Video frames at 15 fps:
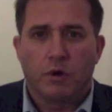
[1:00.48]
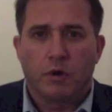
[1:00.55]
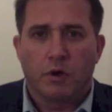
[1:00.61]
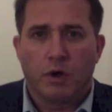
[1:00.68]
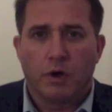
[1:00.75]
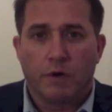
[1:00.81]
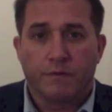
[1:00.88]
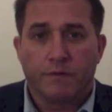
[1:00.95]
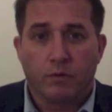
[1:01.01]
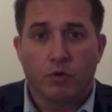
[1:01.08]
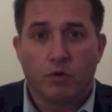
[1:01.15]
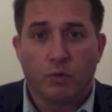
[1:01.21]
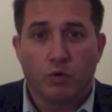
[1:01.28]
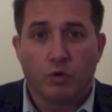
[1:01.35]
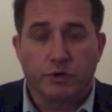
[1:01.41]
After
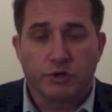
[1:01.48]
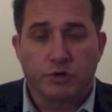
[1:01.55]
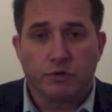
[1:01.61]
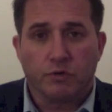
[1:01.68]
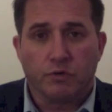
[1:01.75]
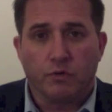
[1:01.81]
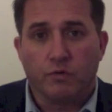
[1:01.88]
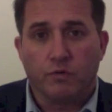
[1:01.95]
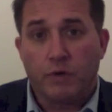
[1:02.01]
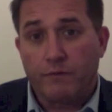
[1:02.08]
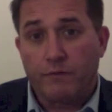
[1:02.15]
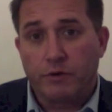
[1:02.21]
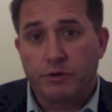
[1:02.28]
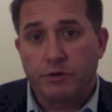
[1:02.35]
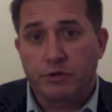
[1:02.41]
World War II,
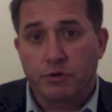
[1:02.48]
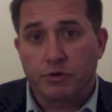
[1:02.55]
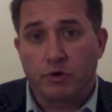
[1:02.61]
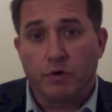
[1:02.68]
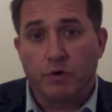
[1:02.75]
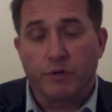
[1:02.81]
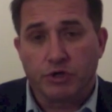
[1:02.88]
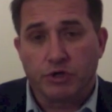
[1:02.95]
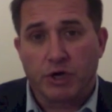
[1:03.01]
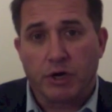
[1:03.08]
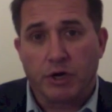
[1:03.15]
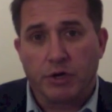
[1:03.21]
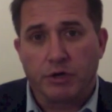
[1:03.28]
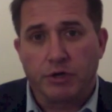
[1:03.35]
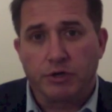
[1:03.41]
Revans took on the
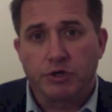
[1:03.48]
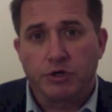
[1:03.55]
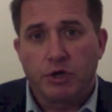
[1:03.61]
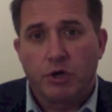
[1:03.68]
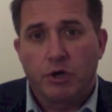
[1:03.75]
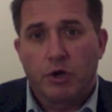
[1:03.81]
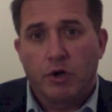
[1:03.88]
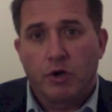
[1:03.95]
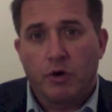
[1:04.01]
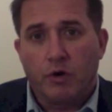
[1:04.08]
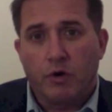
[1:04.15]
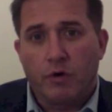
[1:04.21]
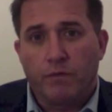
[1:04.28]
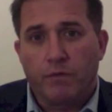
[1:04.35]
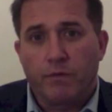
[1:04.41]
challenge
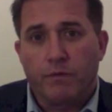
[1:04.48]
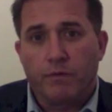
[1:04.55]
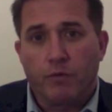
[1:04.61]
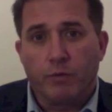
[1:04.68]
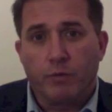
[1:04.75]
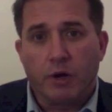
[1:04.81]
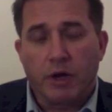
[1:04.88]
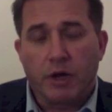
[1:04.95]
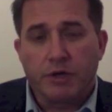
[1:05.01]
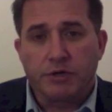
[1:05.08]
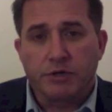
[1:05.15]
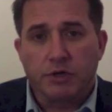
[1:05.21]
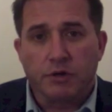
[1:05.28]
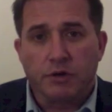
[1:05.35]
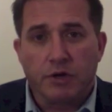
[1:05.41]
of
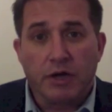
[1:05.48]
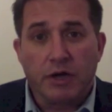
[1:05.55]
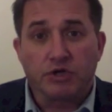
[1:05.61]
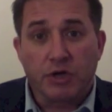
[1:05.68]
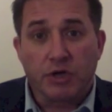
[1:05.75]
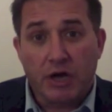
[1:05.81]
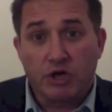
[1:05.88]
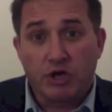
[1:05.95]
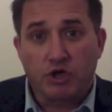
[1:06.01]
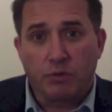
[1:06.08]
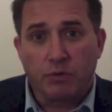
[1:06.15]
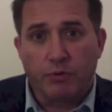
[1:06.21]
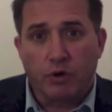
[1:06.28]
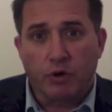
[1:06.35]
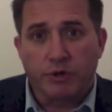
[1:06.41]
formulating the
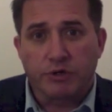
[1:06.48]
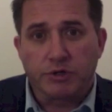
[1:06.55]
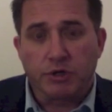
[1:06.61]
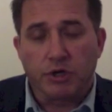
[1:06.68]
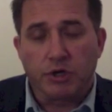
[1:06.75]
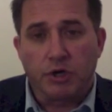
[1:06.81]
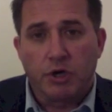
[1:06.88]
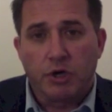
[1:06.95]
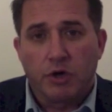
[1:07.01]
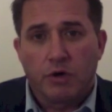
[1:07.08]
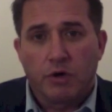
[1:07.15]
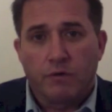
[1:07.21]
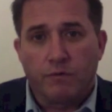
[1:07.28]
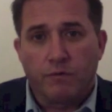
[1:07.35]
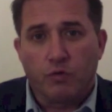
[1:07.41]
education policy
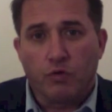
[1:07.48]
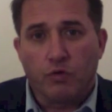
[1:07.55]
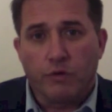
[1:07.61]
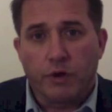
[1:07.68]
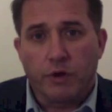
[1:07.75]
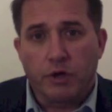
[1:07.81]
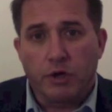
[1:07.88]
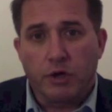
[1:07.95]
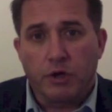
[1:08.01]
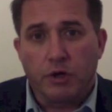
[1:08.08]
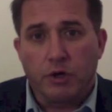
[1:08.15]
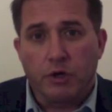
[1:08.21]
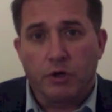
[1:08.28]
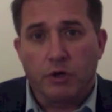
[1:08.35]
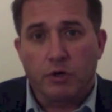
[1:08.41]
for
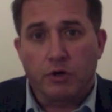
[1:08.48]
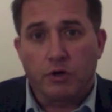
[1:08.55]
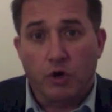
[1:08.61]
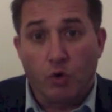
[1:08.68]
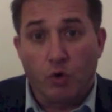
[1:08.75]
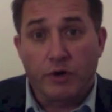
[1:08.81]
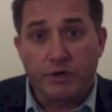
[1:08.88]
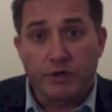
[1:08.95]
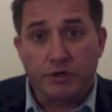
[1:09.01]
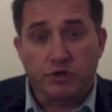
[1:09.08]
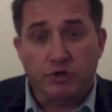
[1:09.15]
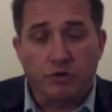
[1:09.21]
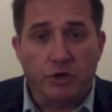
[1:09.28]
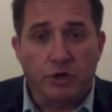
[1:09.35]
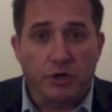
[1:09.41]
the coal
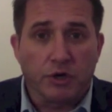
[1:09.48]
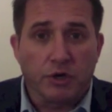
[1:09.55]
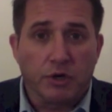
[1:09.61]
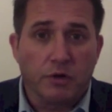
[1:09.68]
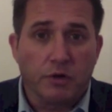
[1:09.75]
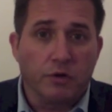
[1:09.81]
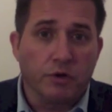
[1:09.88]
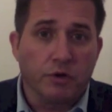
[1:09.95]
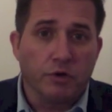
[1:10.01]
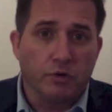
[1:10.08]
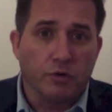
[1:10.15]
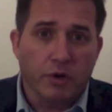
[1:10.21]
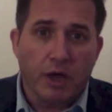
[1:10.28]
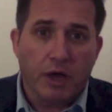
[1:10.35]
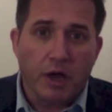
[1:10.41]
industry in
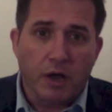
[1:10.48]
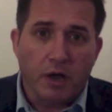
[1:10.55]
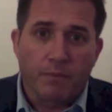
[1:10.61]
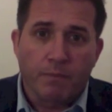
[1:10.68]
the UK.